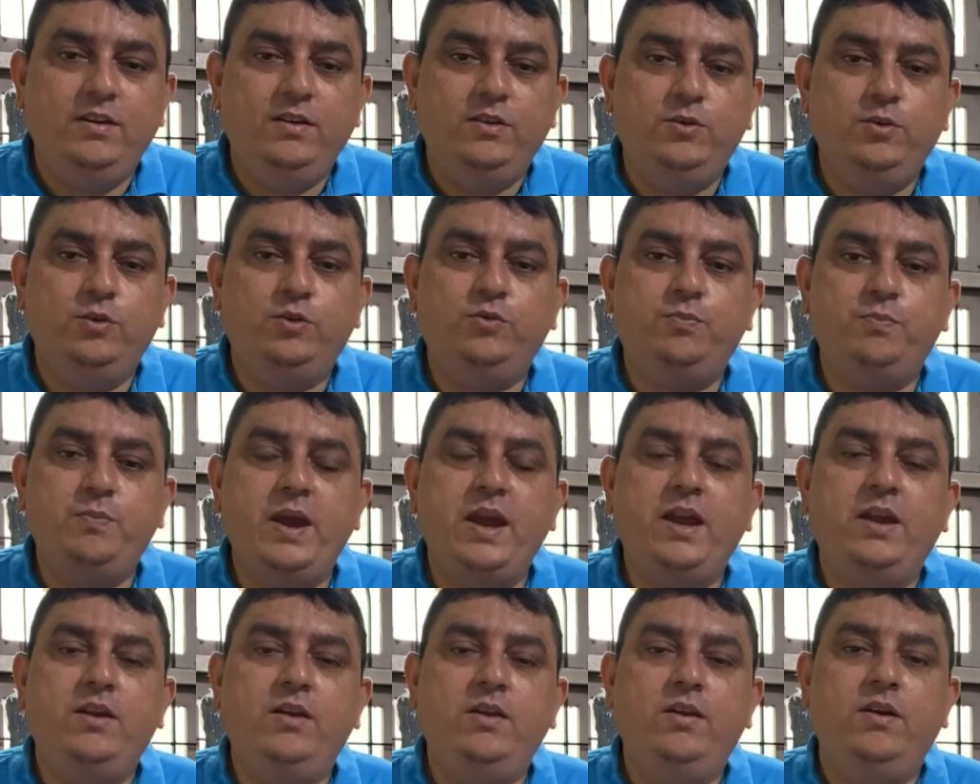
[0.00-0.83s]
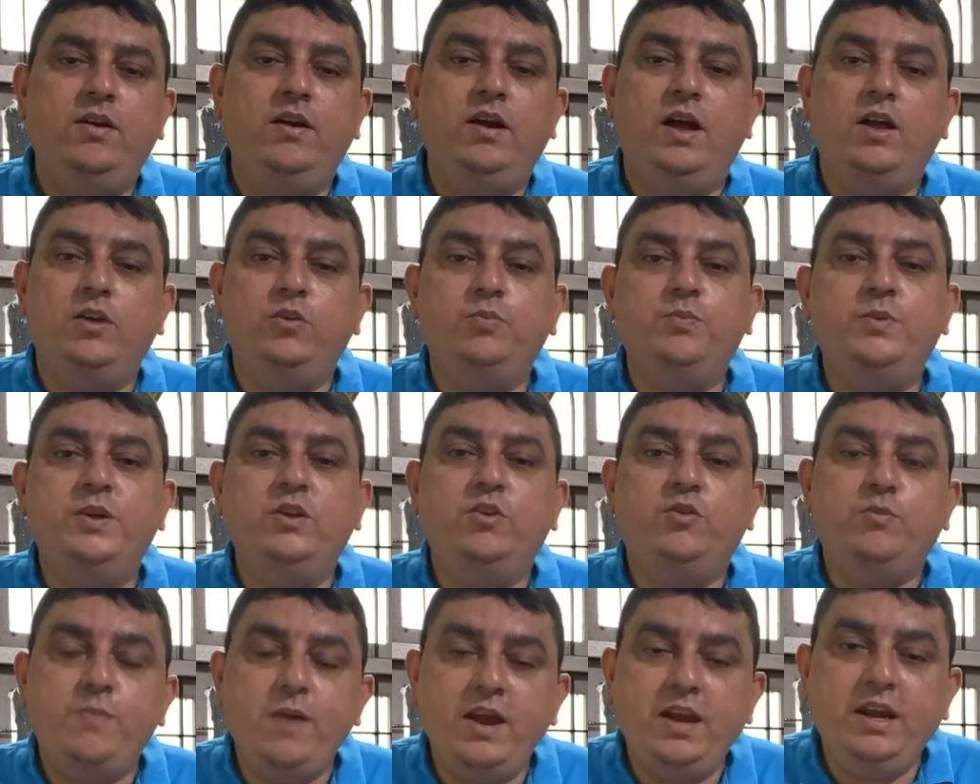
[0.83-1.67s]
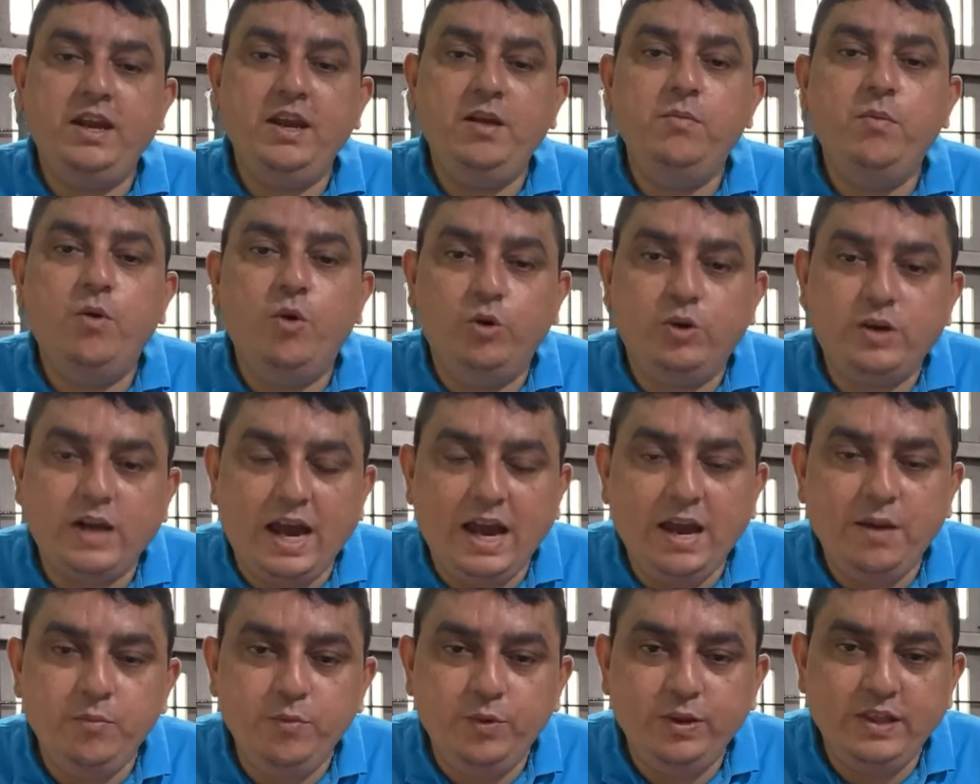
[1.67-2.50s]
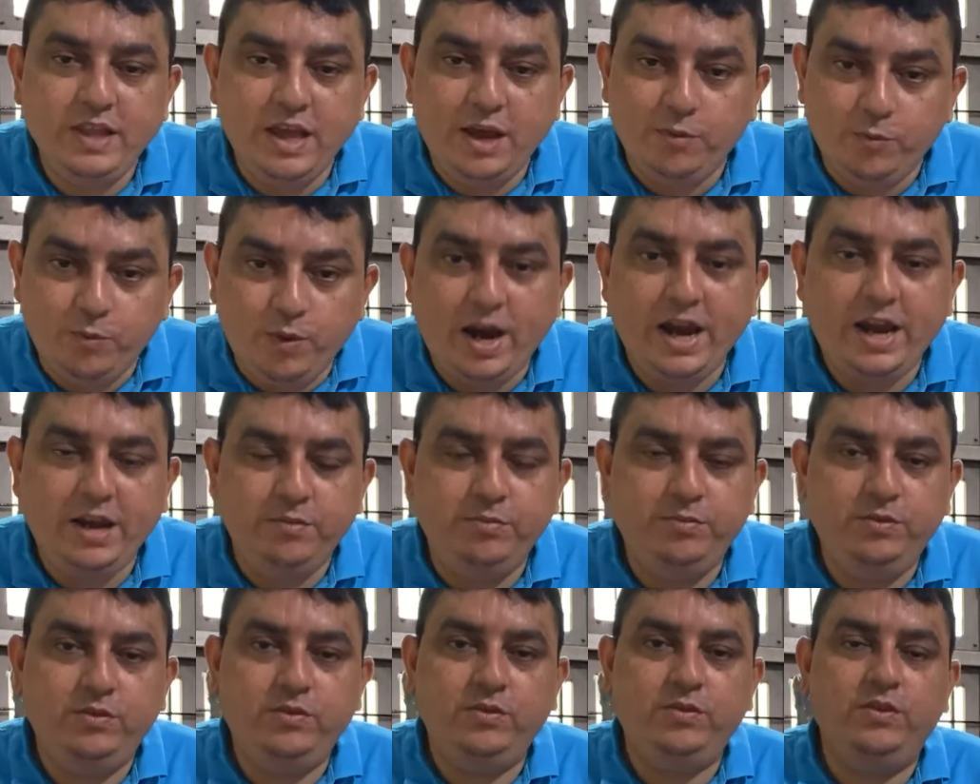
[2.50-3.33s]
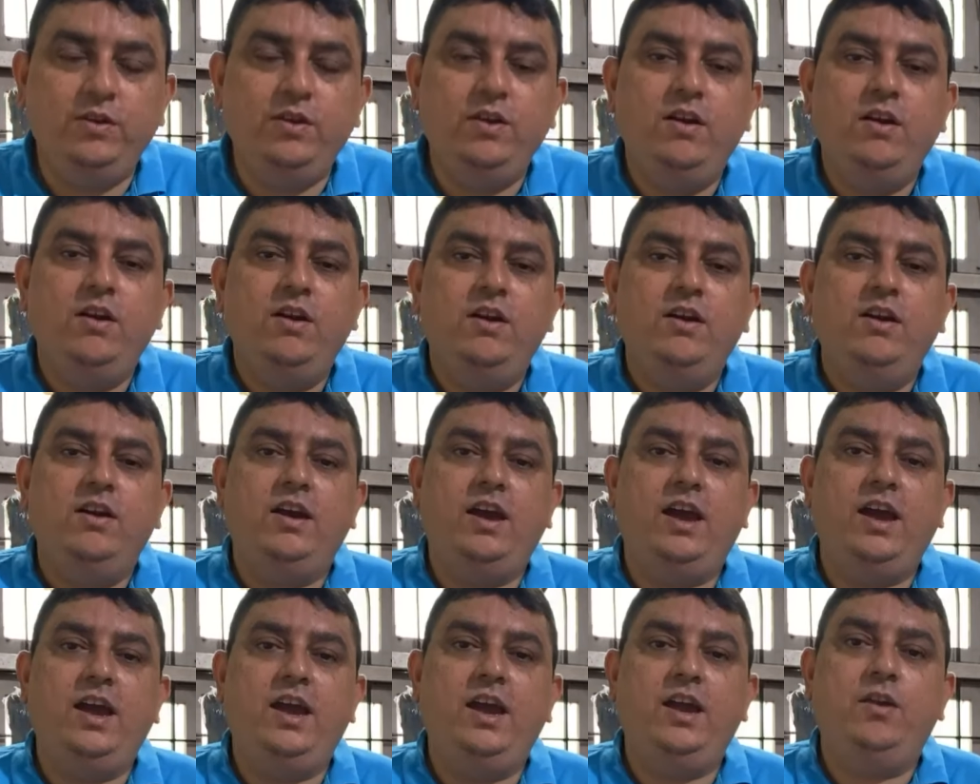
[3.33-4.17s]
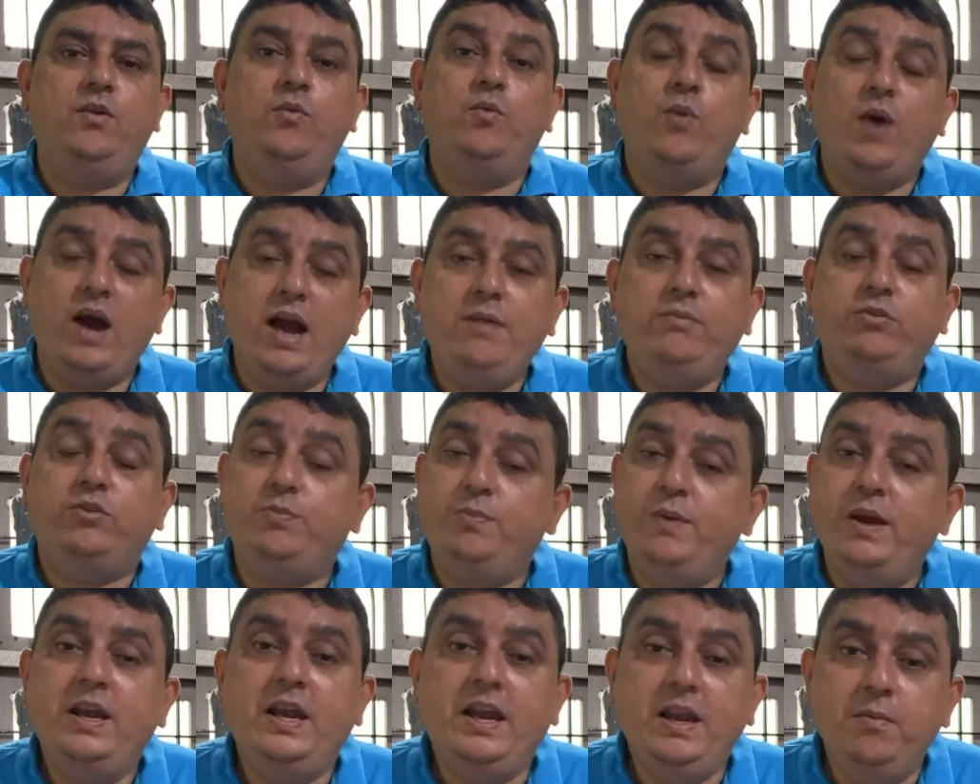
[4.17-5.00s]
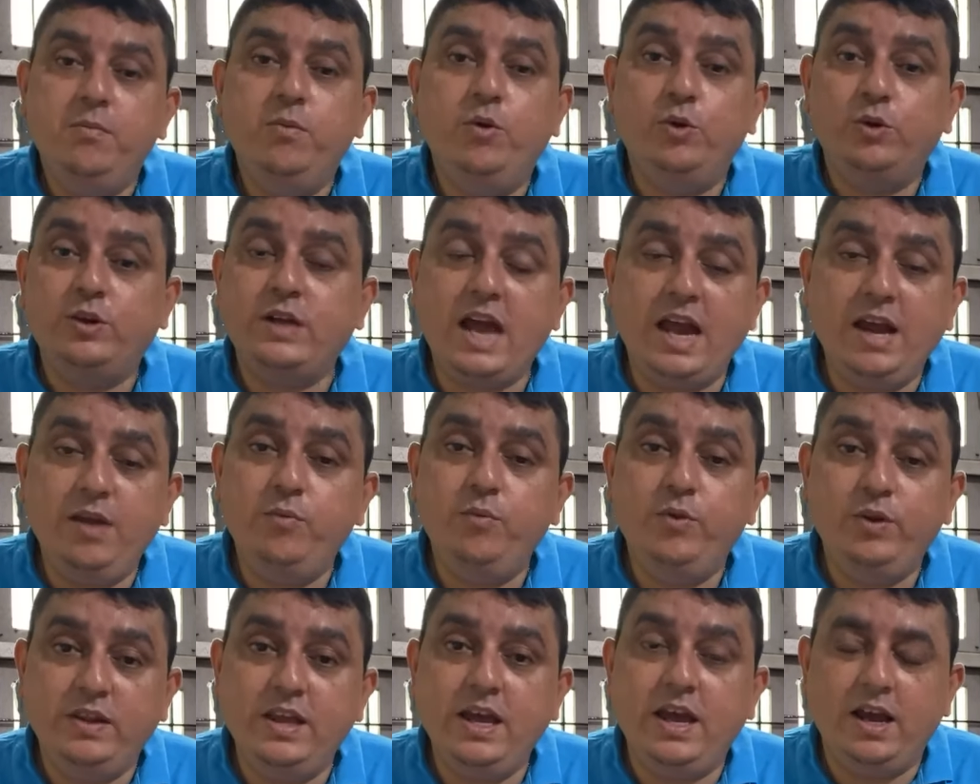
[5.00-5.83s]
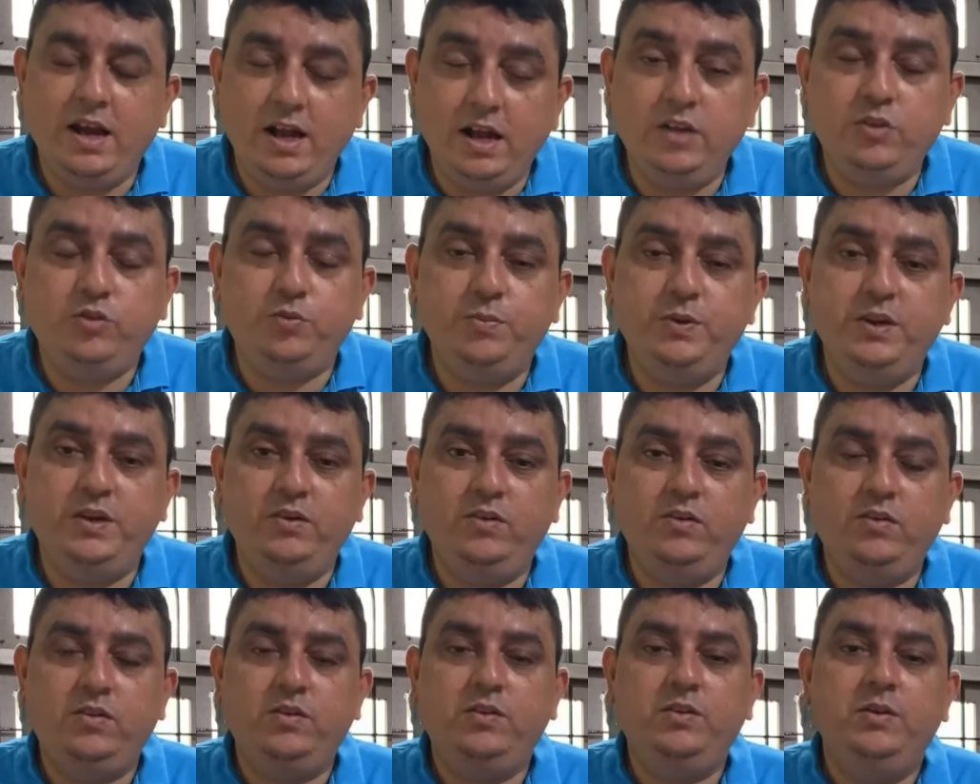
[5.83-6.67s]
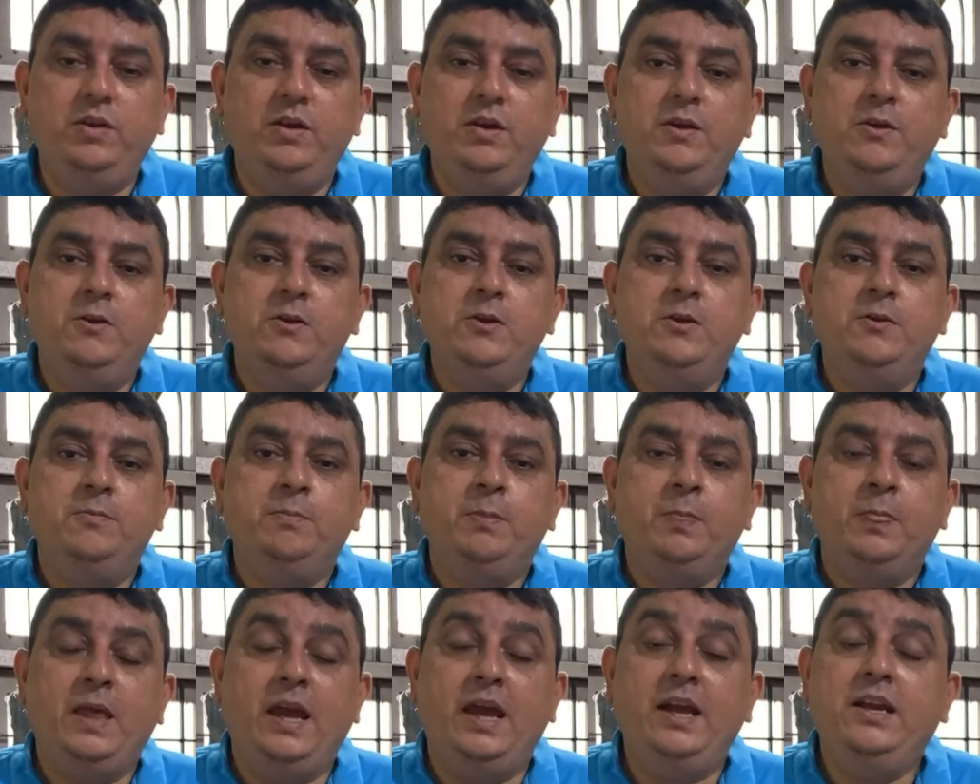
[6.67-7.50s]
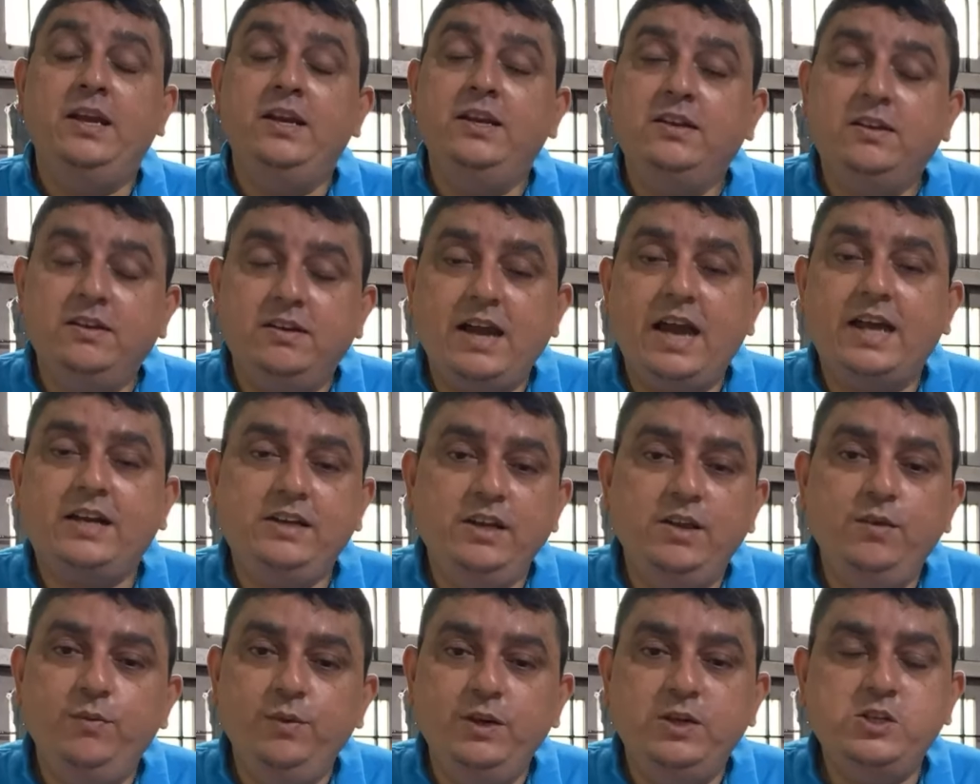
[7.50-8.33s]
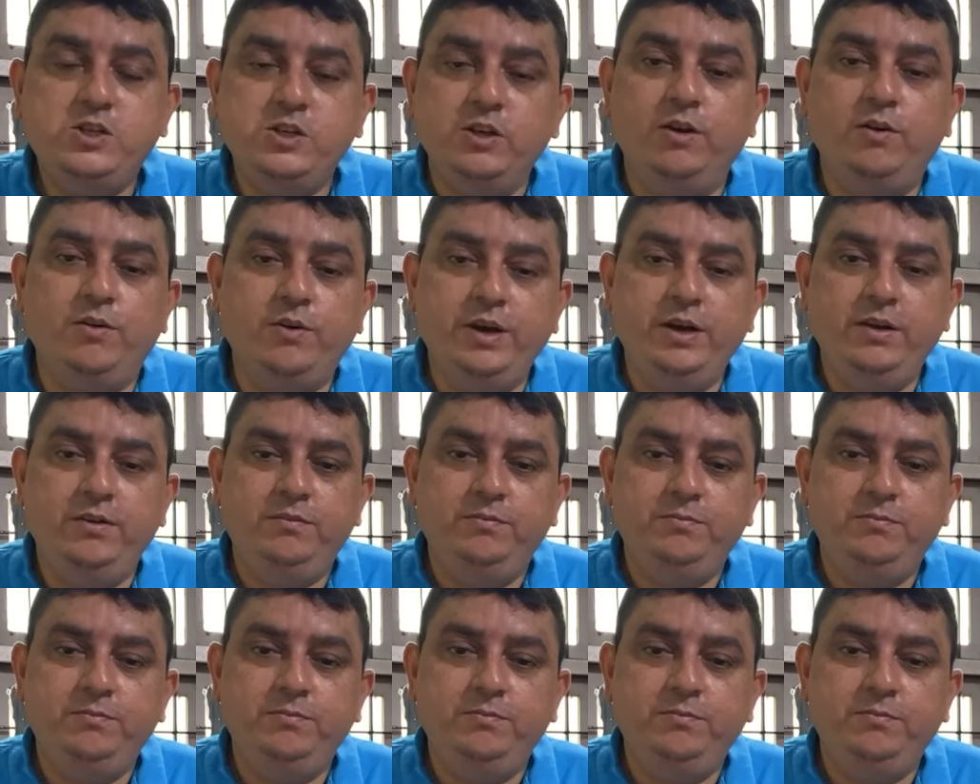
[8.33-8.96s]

to spend husbands spending more time with their wives, and wives spending more time with their husbands, and interacting with children.